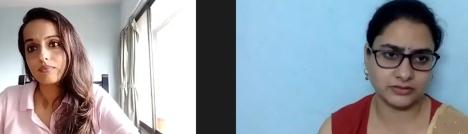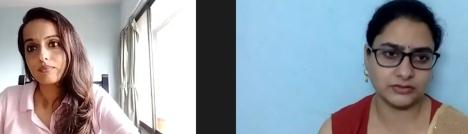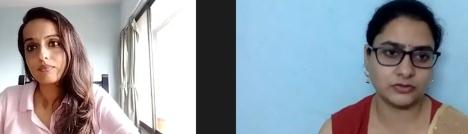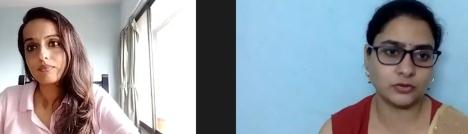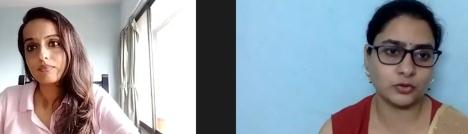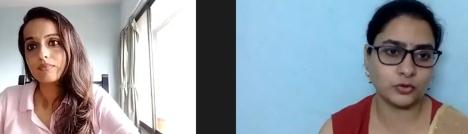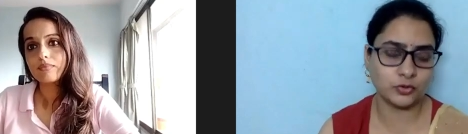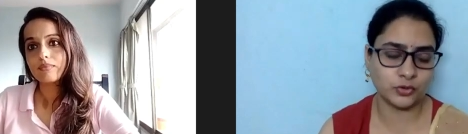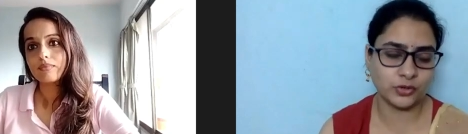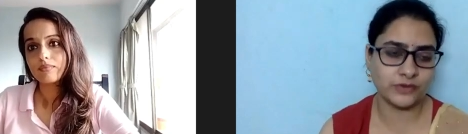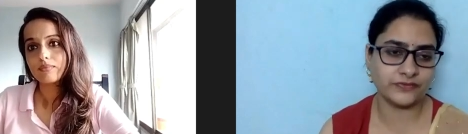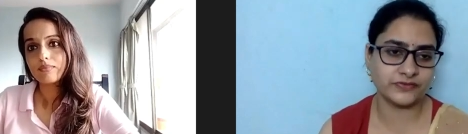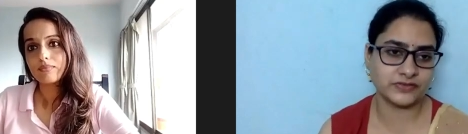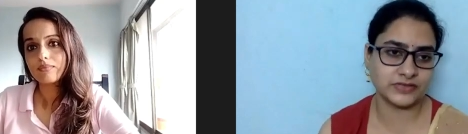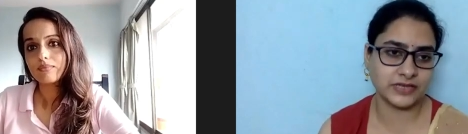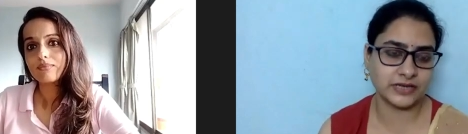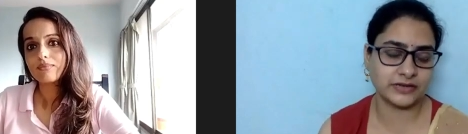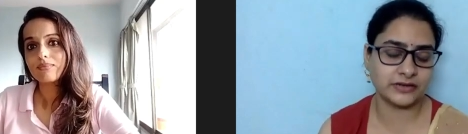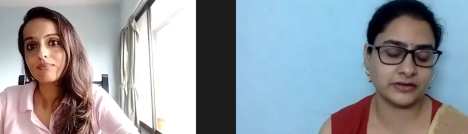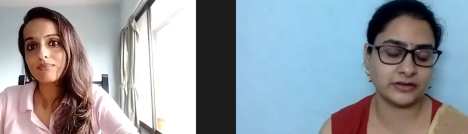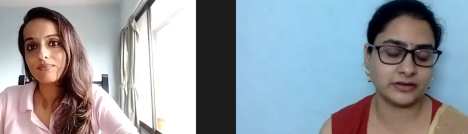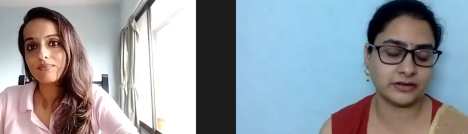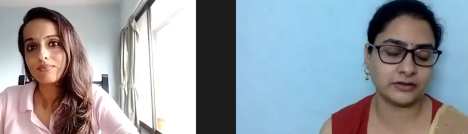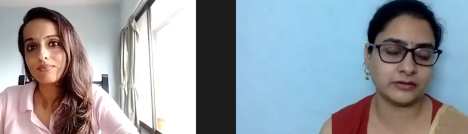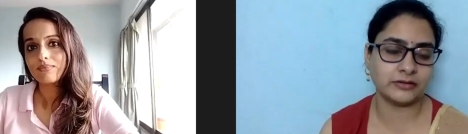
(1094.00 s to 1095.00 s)
Speaker 1: though you have
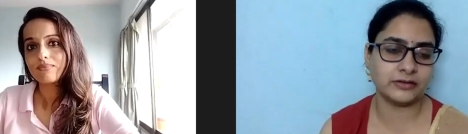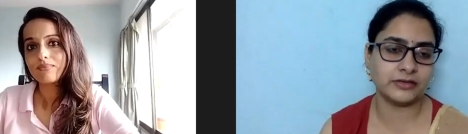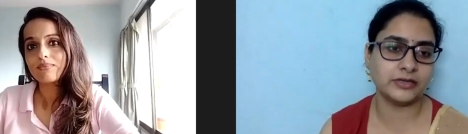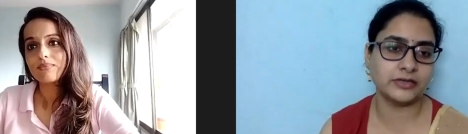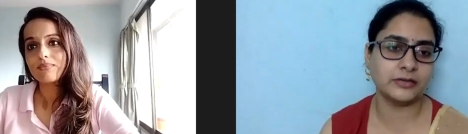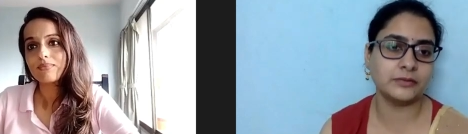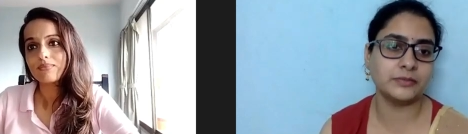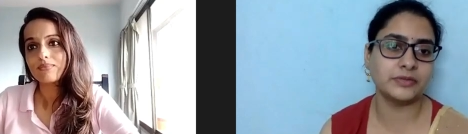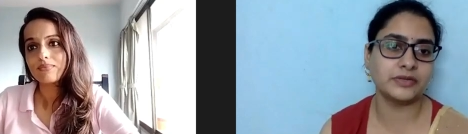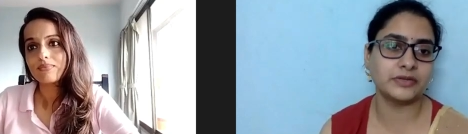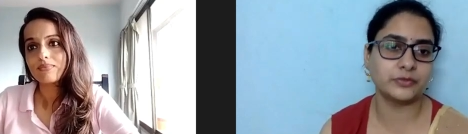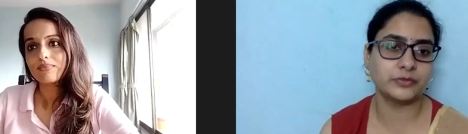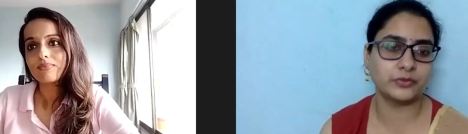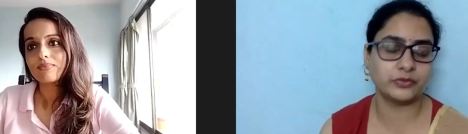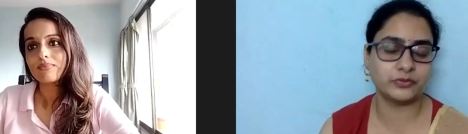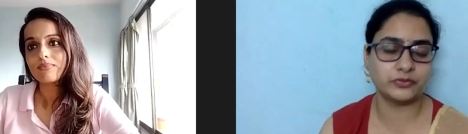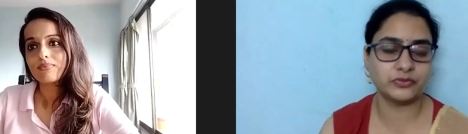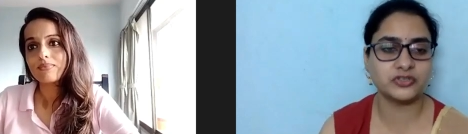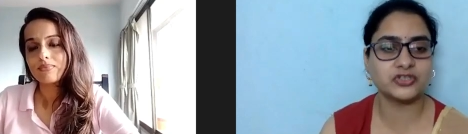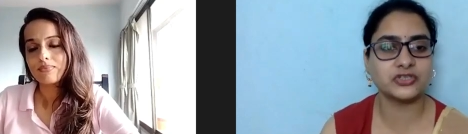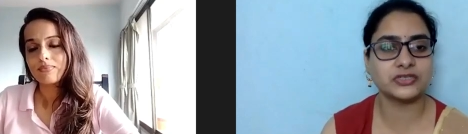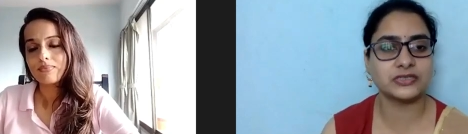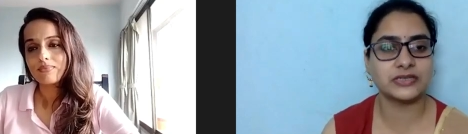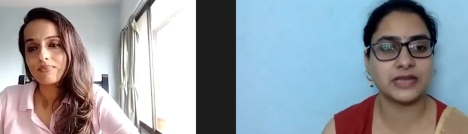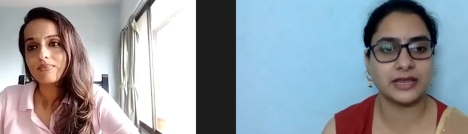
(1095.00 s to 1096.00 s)
said it earlier, but
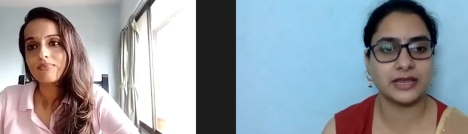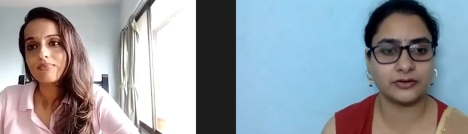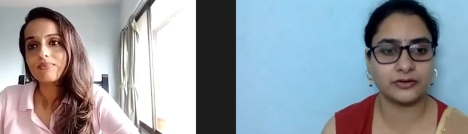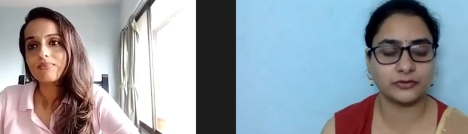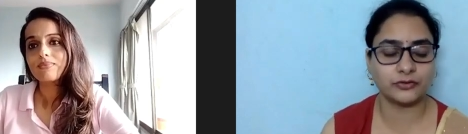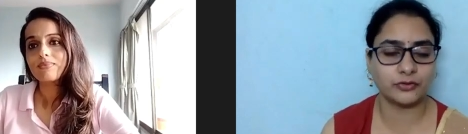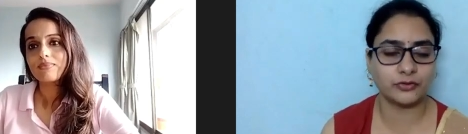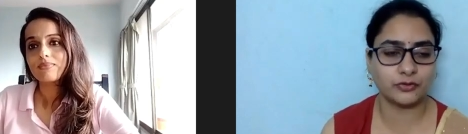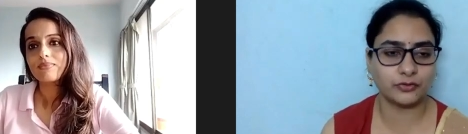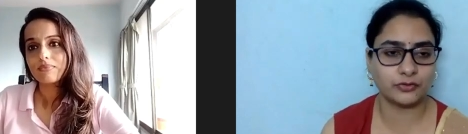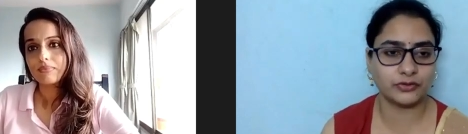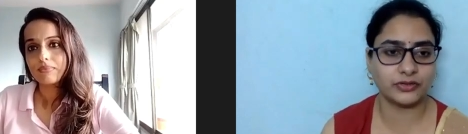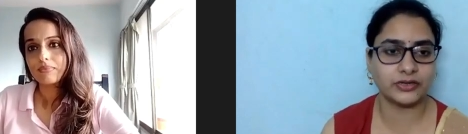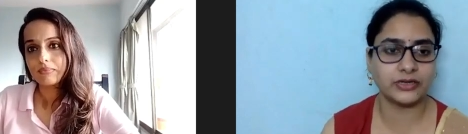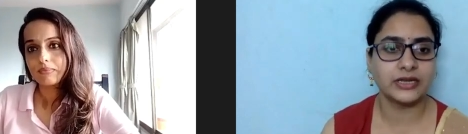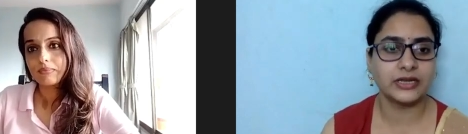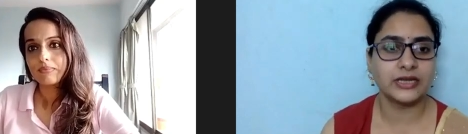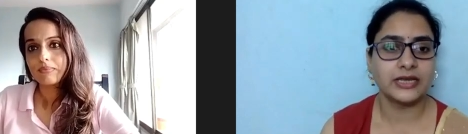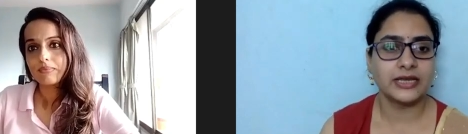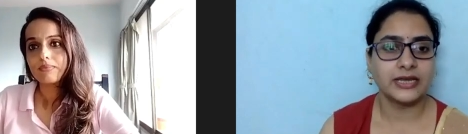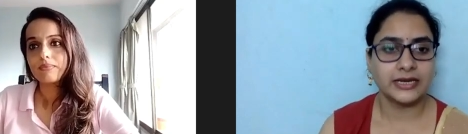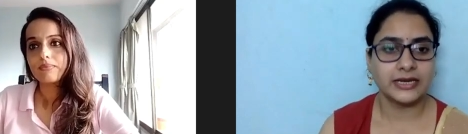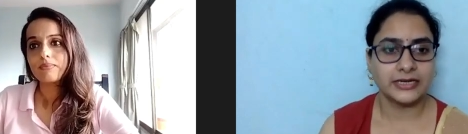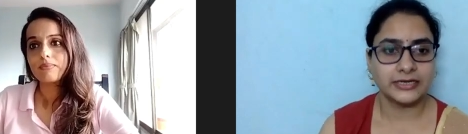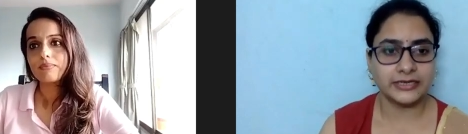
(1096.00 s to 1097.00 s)
we would just like to know that
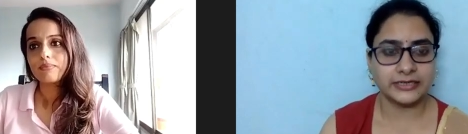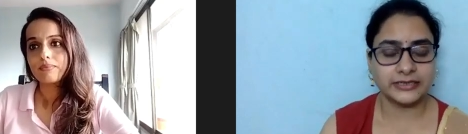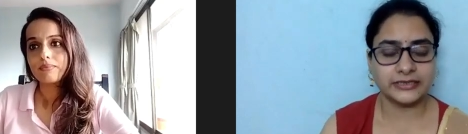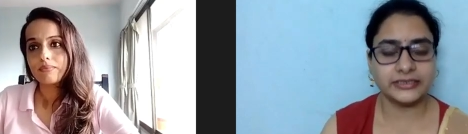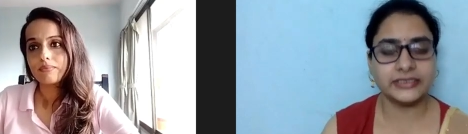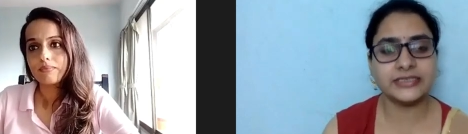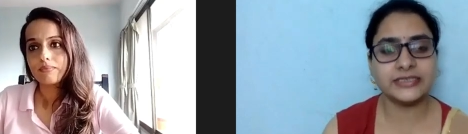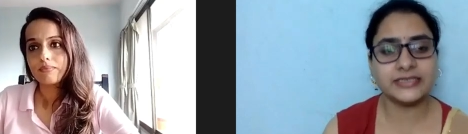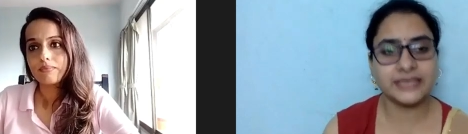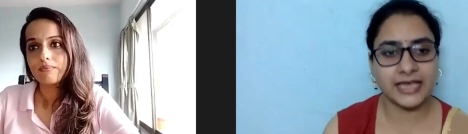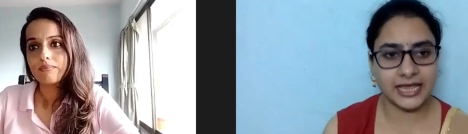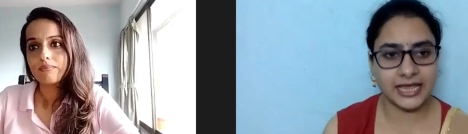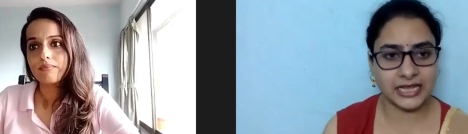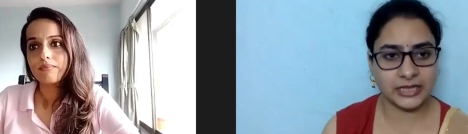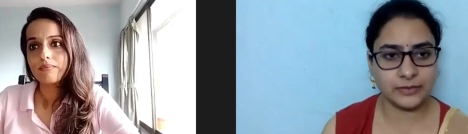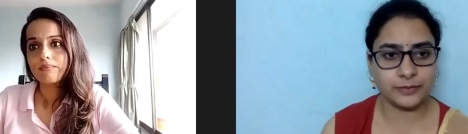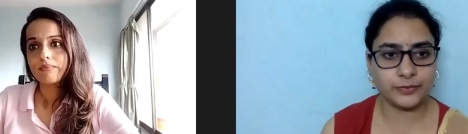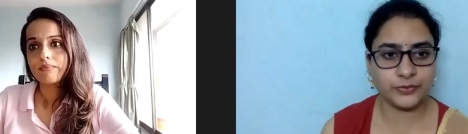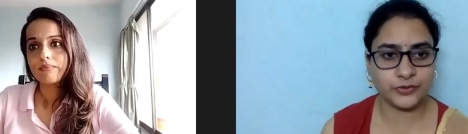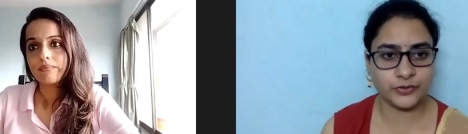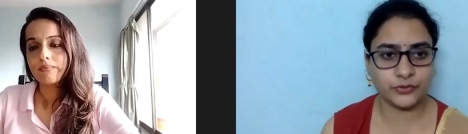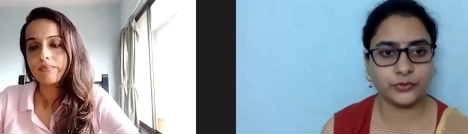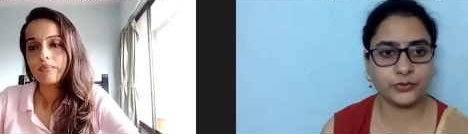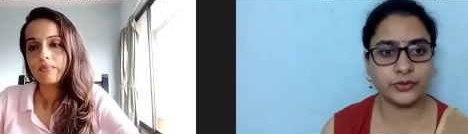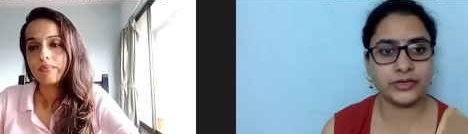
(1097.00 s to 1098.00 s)
did this
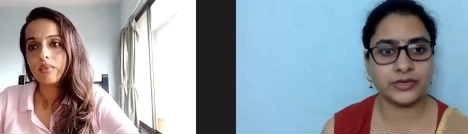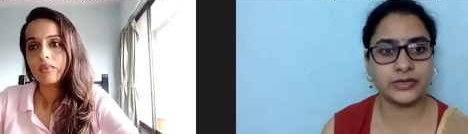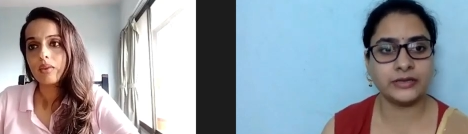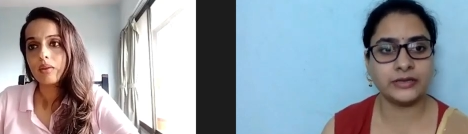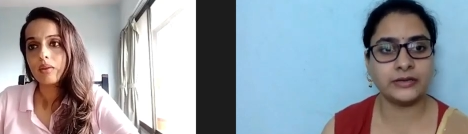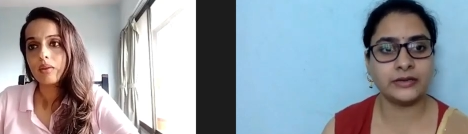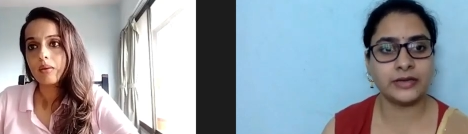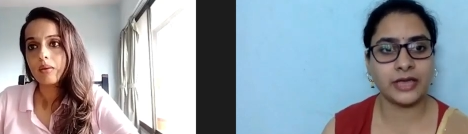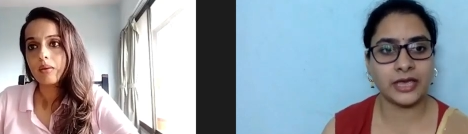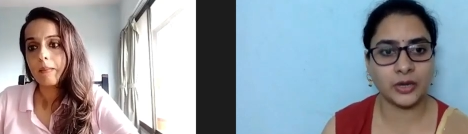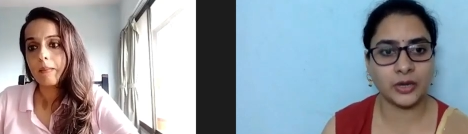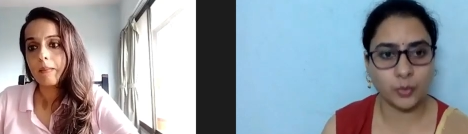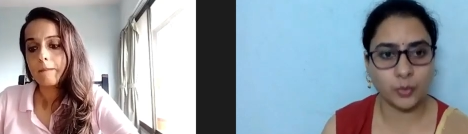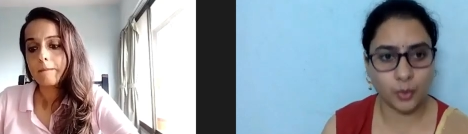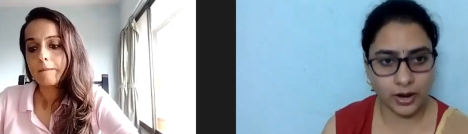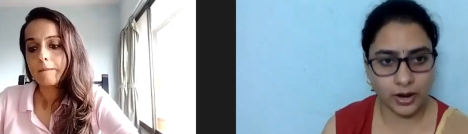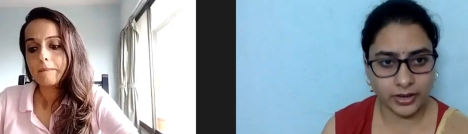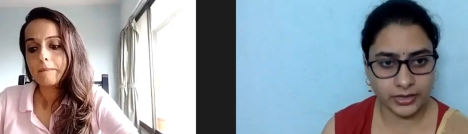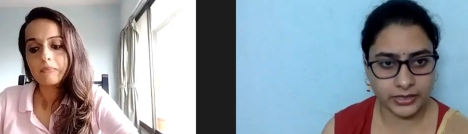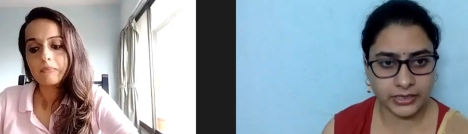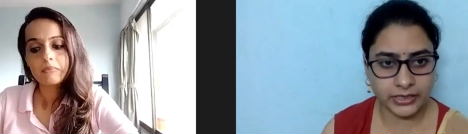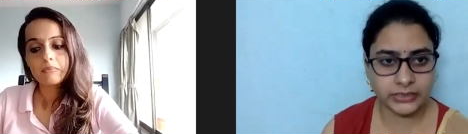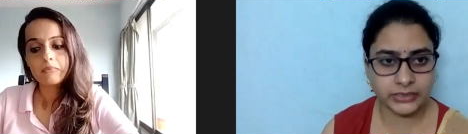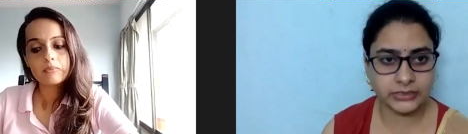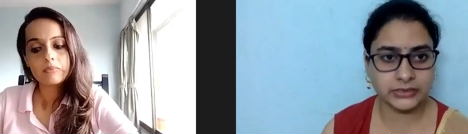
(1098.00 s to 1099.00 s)
help you in
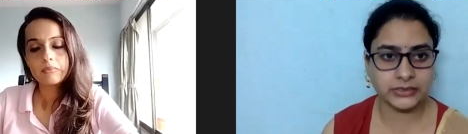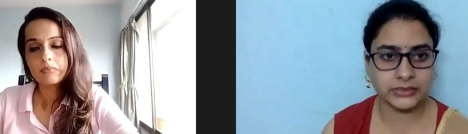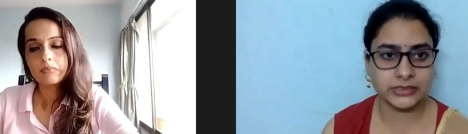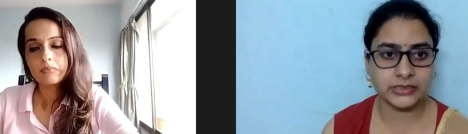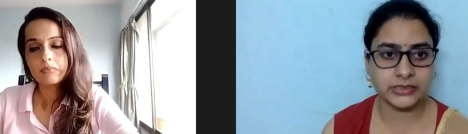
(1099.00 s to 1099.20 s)
acquiring